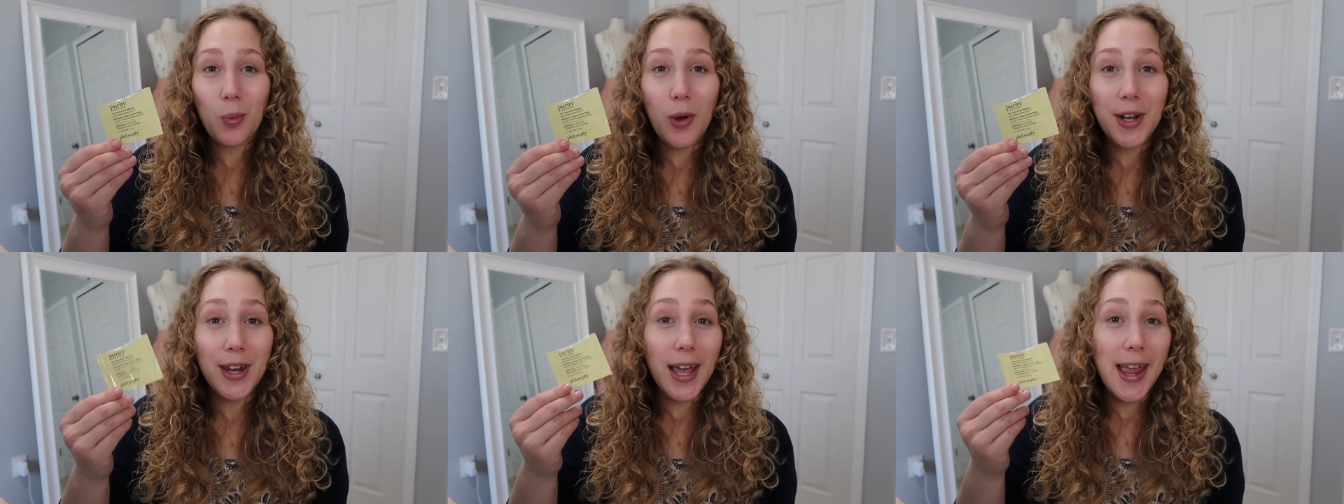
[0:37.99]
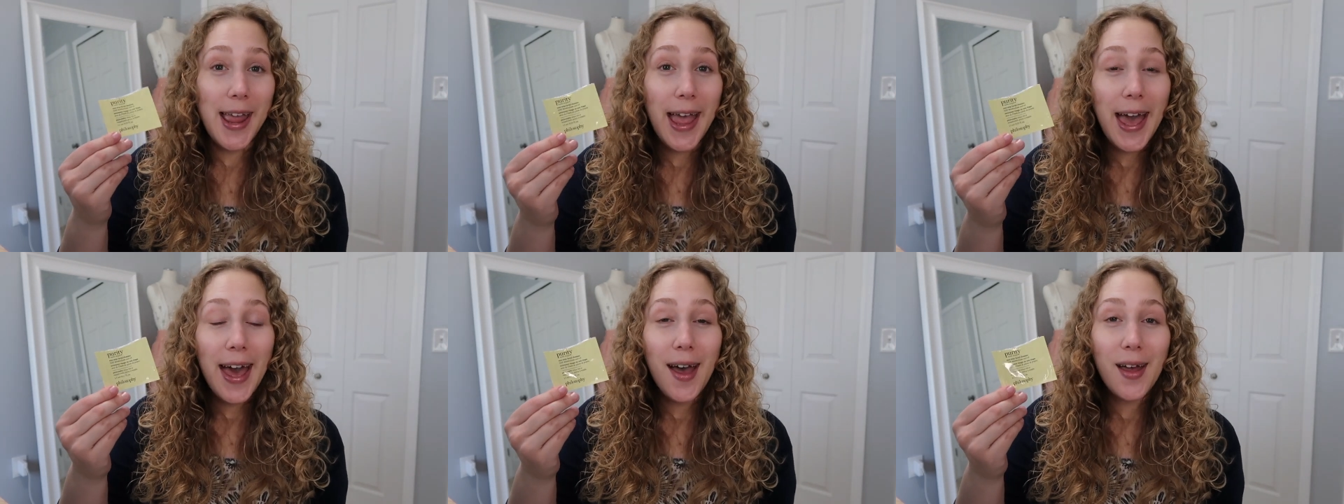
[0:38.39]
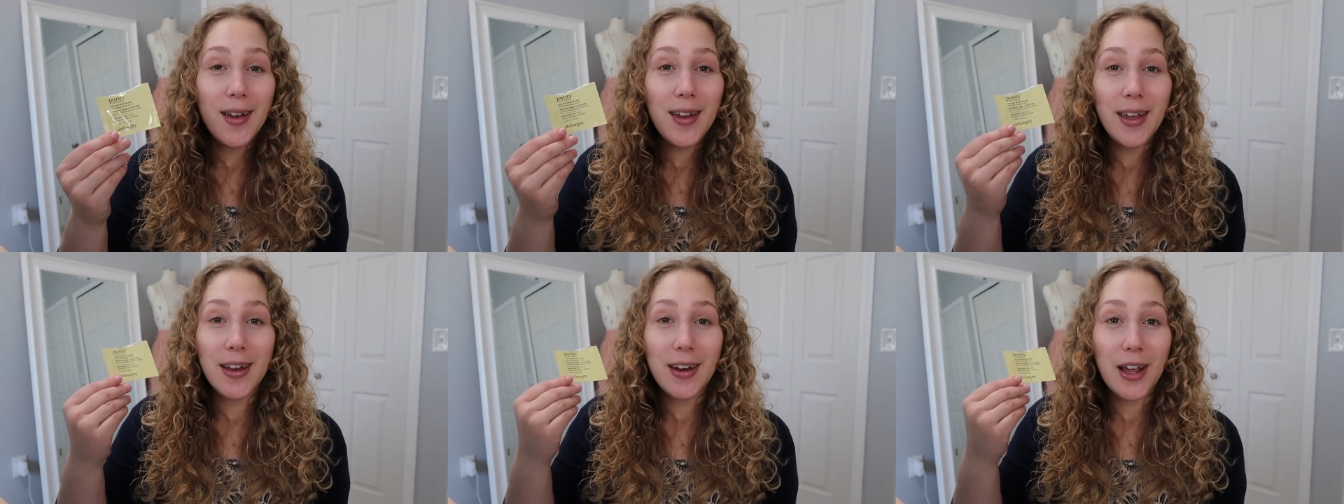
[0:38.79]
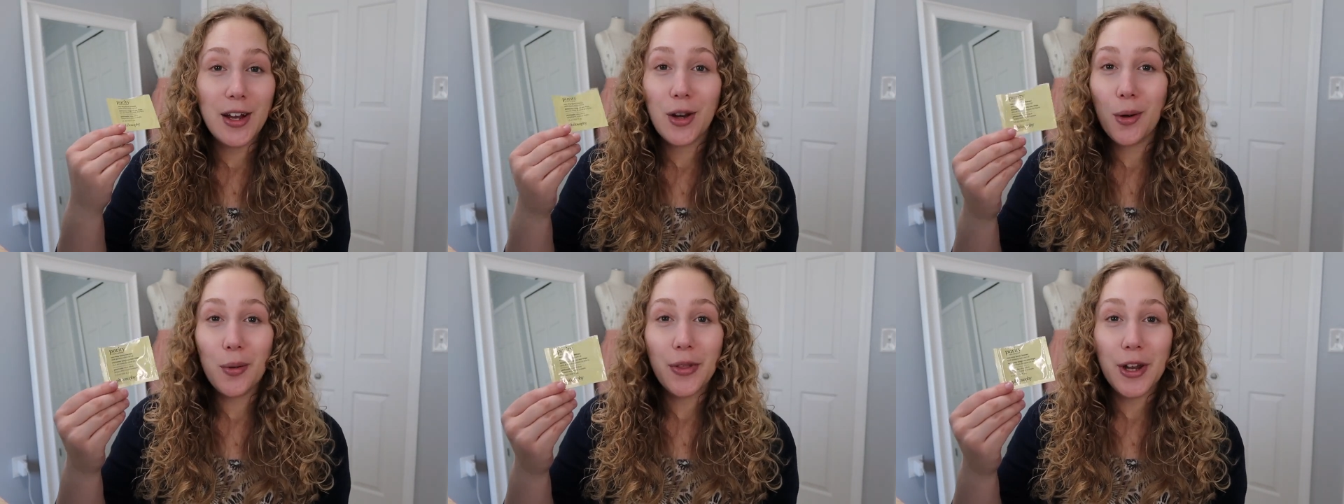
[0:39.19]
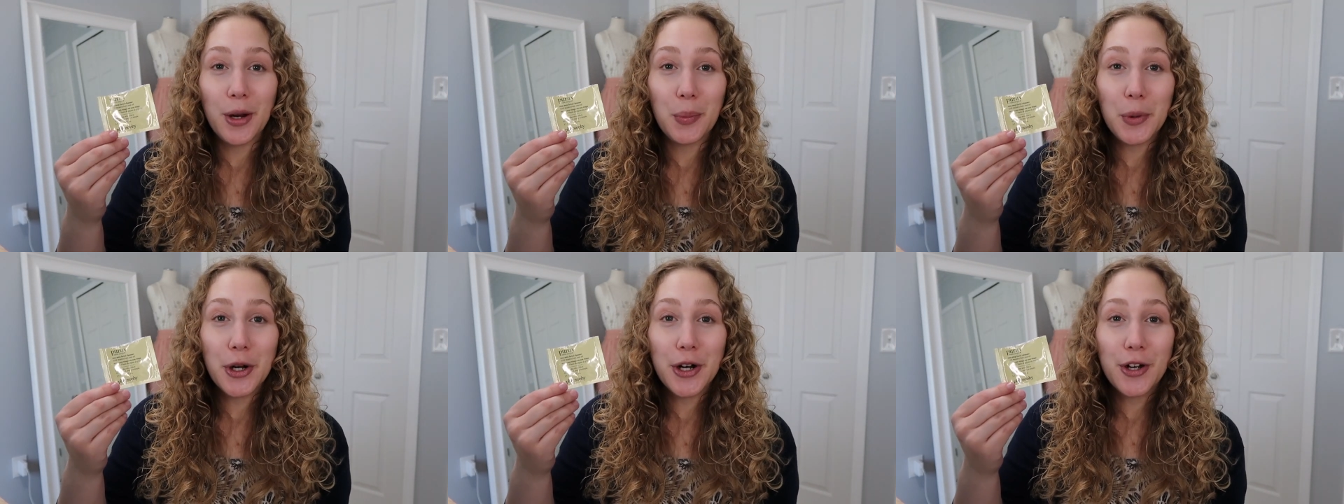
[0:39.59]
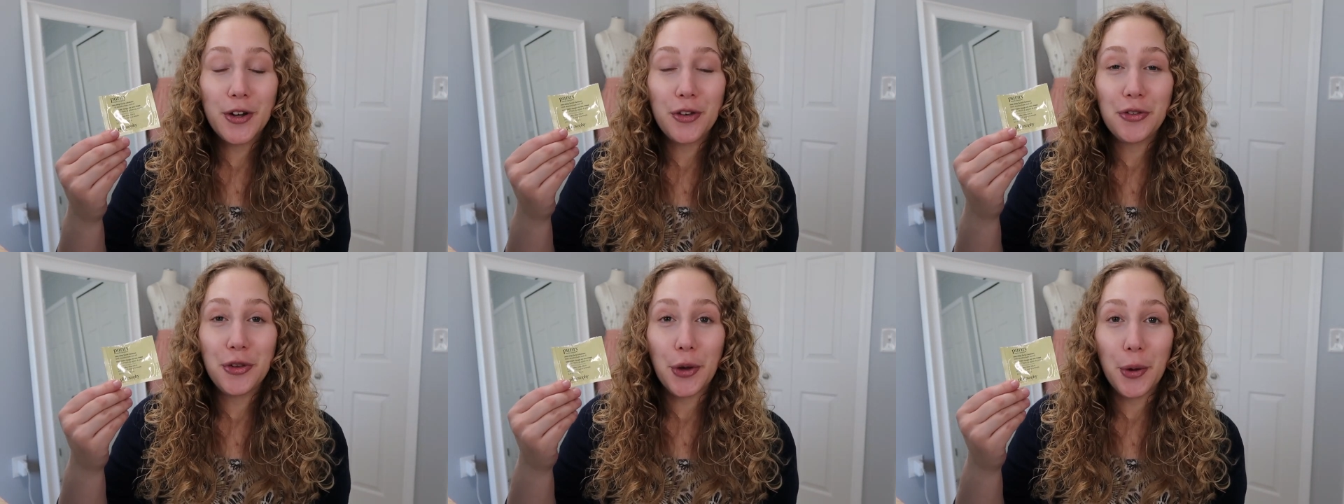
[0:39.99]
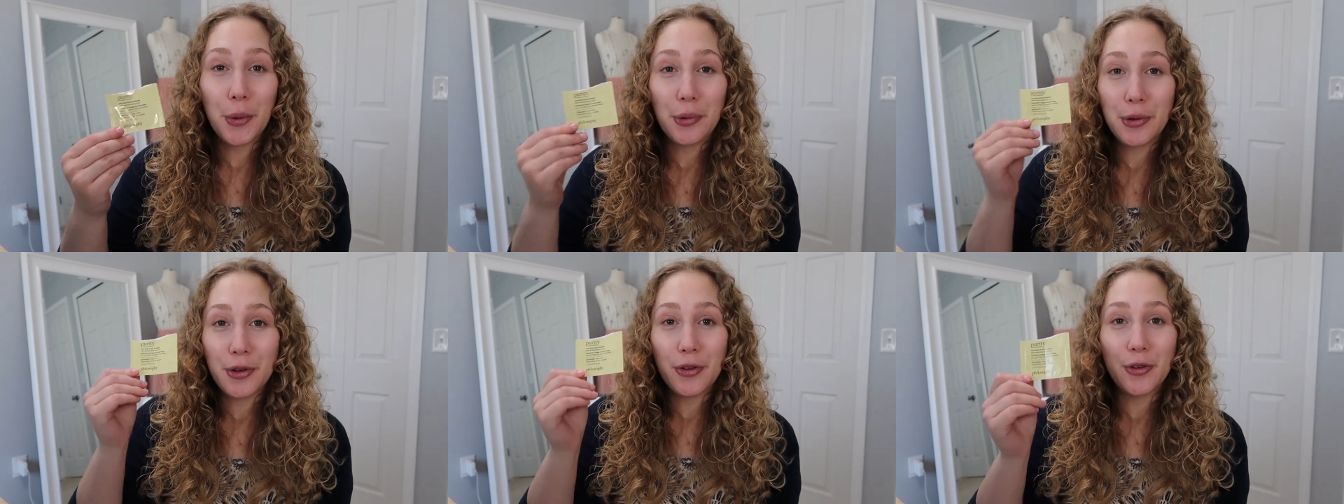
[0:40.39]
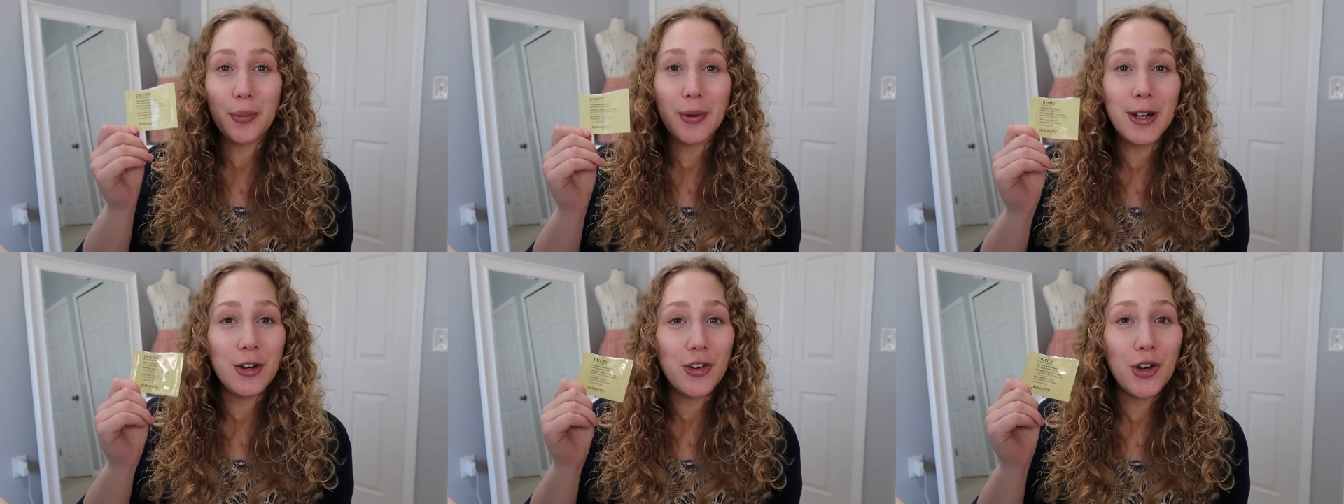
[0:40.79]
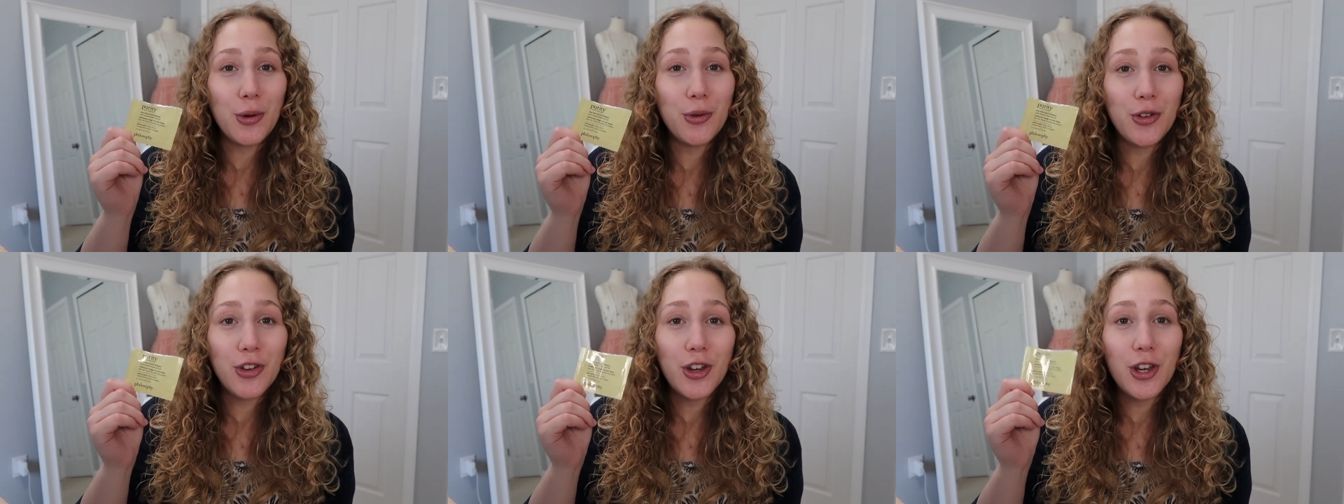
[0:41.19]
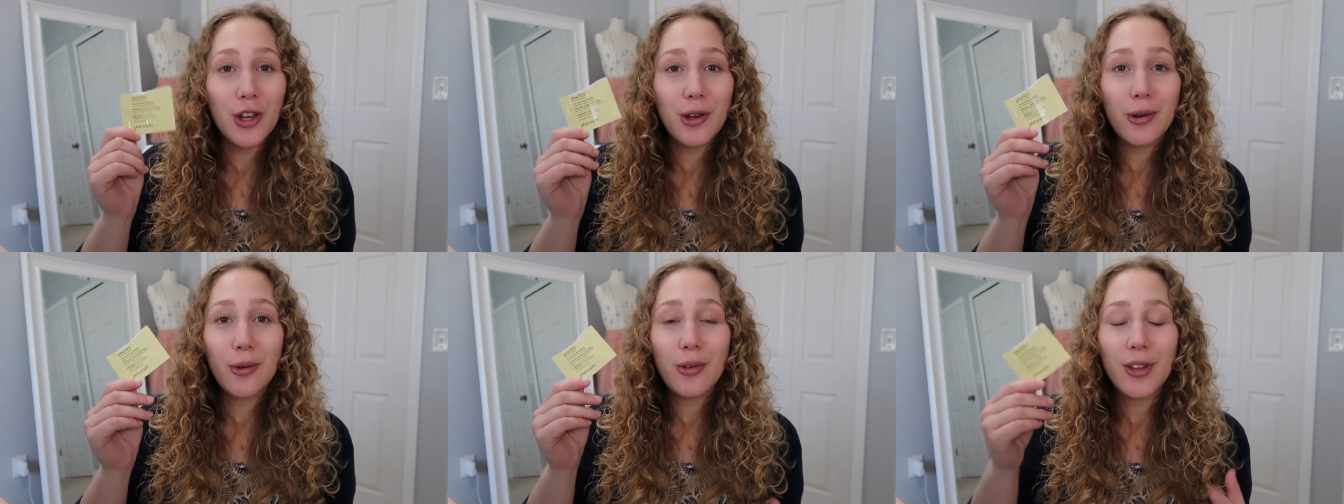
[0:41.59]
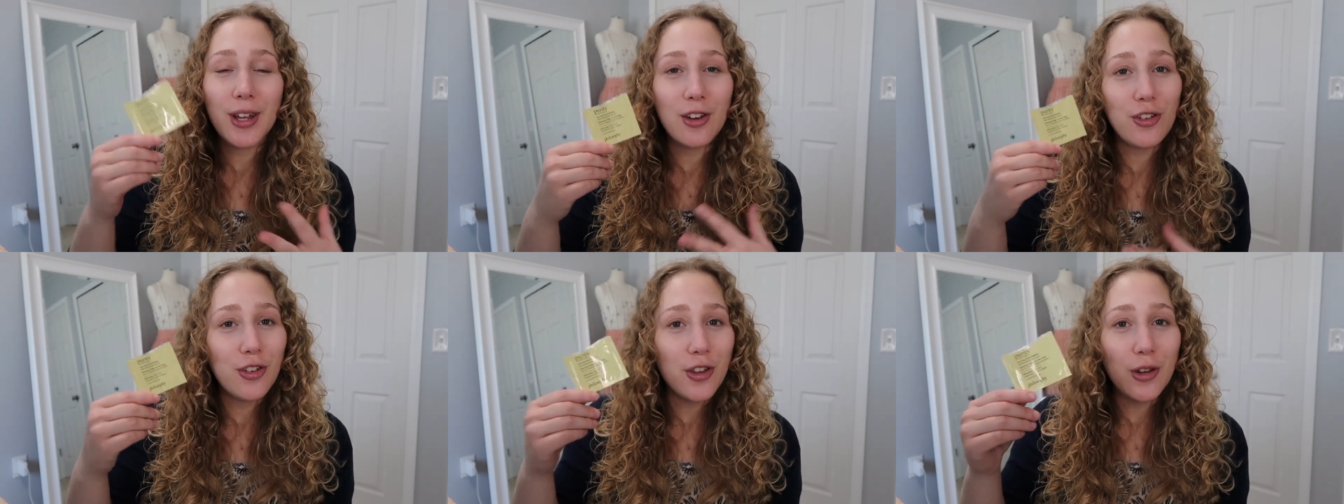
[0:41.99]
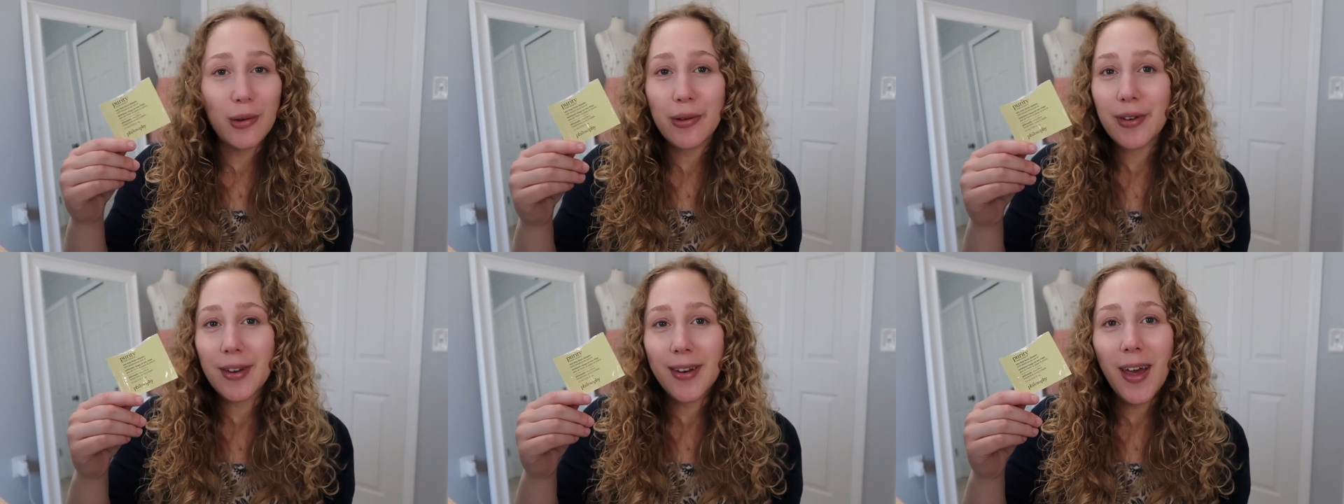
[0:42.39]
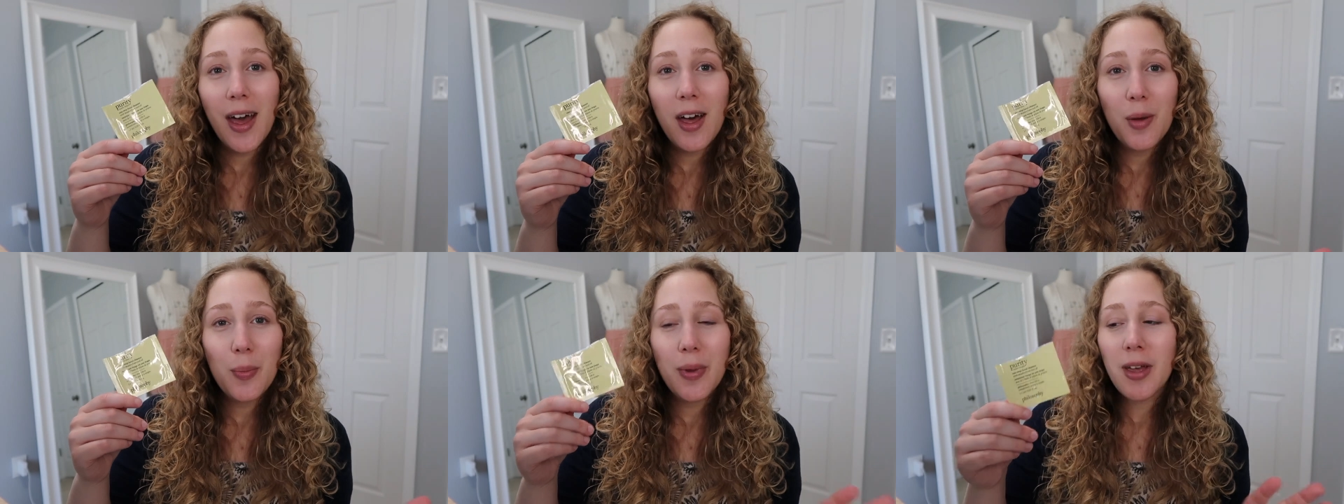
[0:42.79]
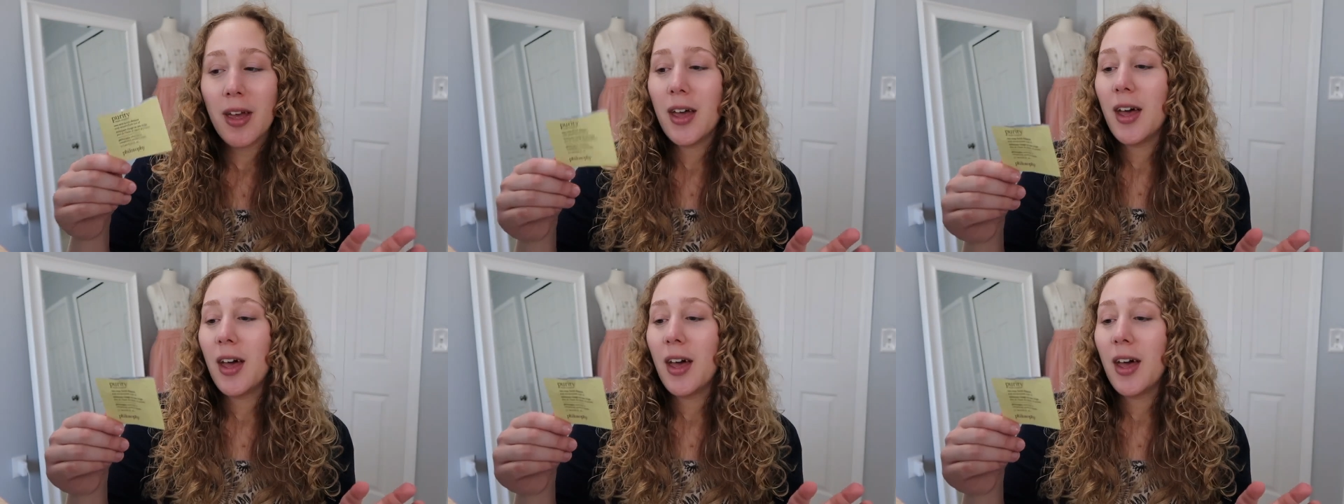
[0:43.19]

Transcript: what I had and I know that it worked so this is what I chose to use I just used it up